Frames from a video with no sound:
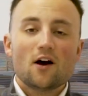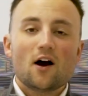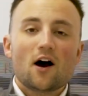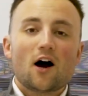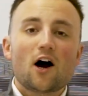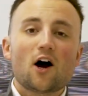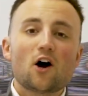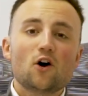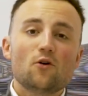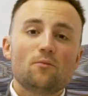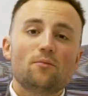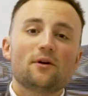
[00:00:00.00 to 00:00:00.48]

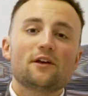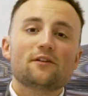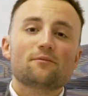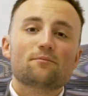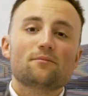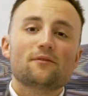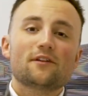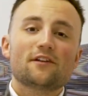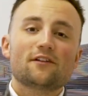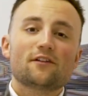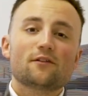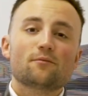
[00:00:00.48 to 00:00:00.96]
I hope
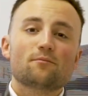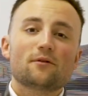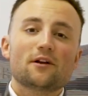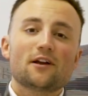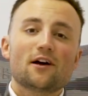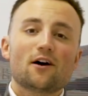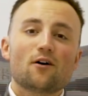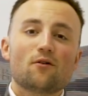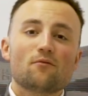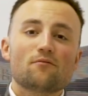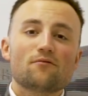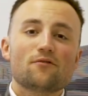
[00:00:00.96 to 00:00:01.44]
this has been
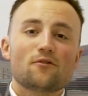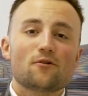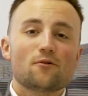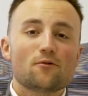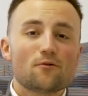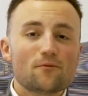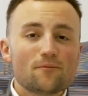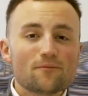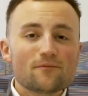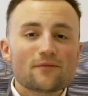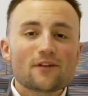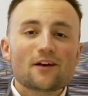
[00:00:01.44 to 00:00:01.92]

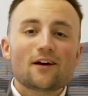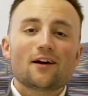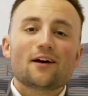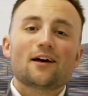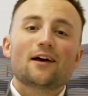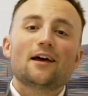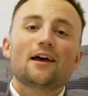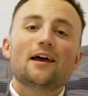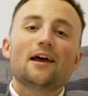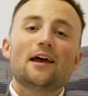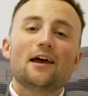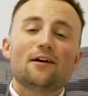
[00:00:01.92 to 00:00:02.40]
helpful.
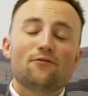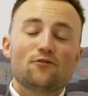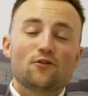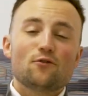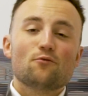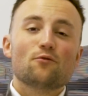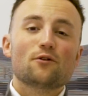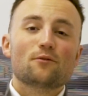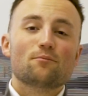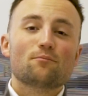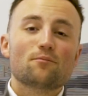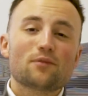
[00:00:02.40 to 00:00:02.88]
If
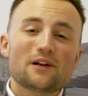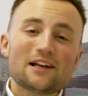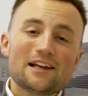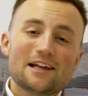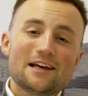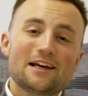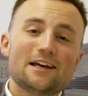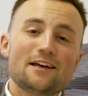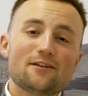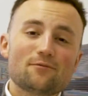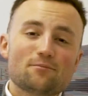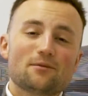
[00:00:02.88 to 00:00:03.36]
you would
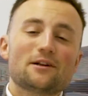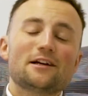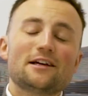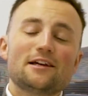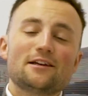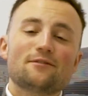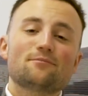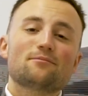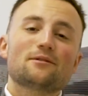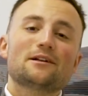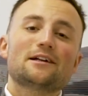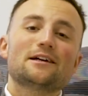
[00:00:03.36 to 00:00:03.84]
please
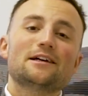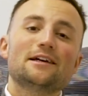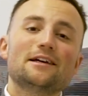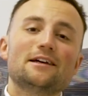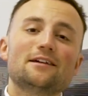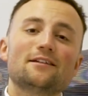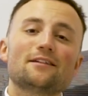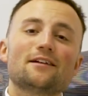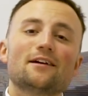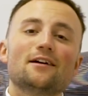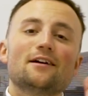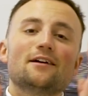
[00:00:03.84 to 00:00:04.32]

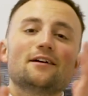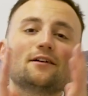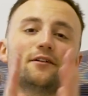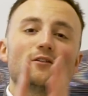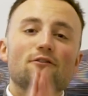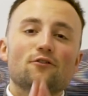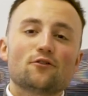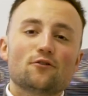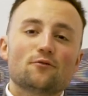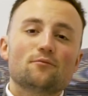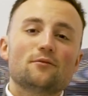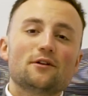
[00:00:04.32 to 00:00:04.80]

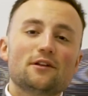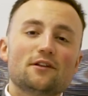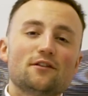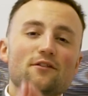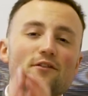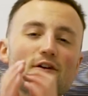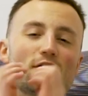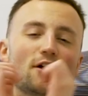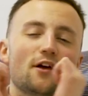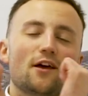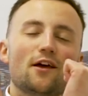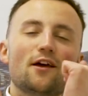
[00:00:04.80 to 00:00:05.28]
do me
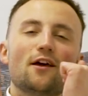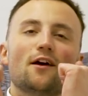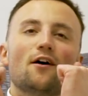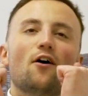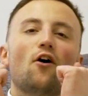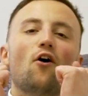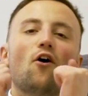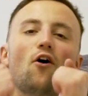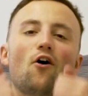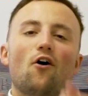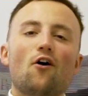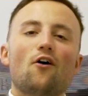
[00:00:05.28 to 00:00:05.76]
the
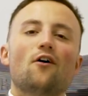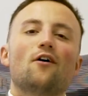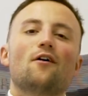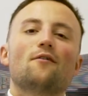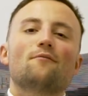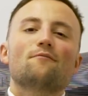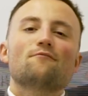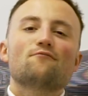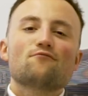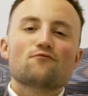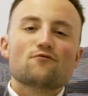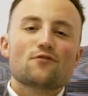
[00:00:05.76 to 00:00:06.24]

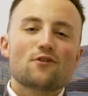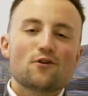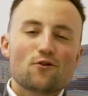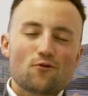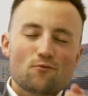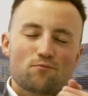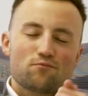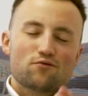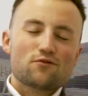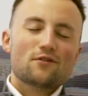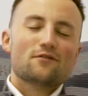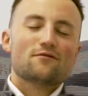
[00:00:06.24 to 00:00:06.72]

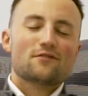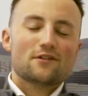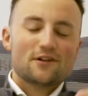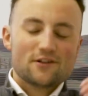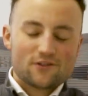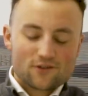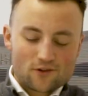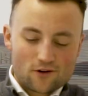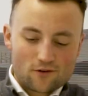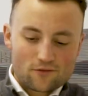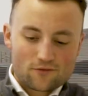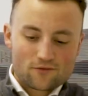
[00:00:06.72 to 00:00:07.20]
real
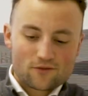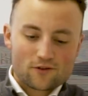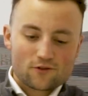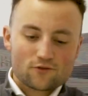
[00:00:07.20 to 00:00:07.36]
privilege of